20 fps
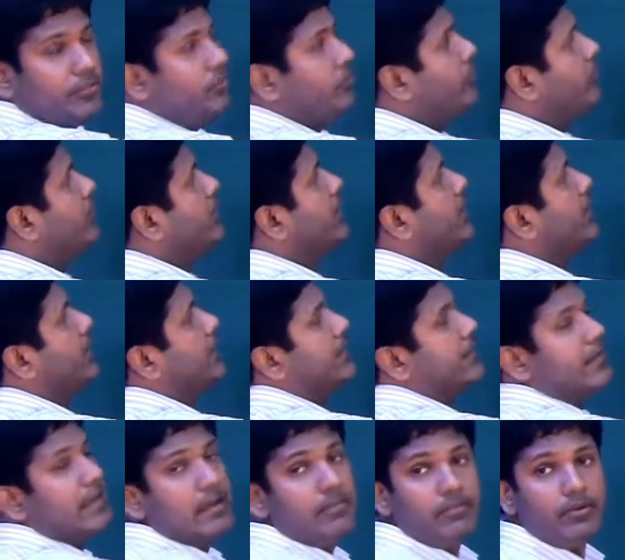3 and
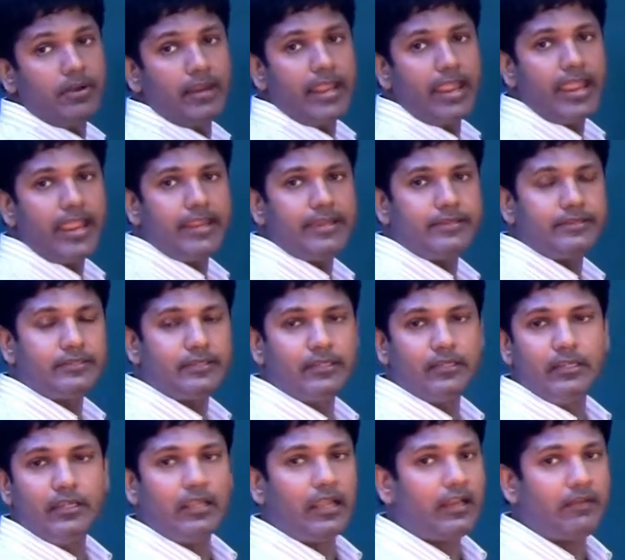denominator 8,
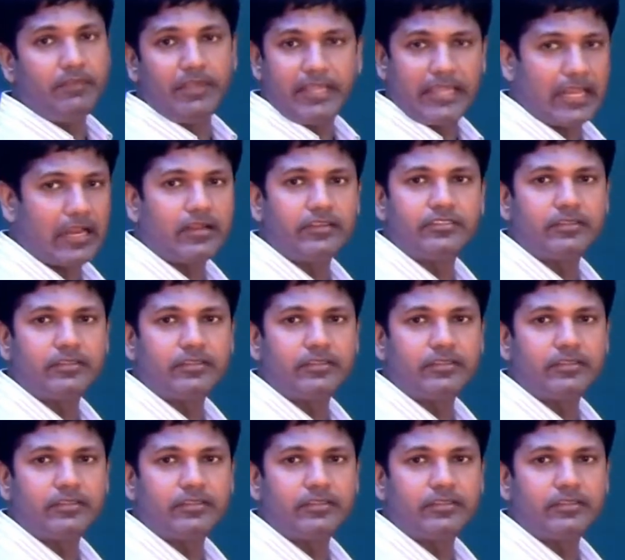and we cannot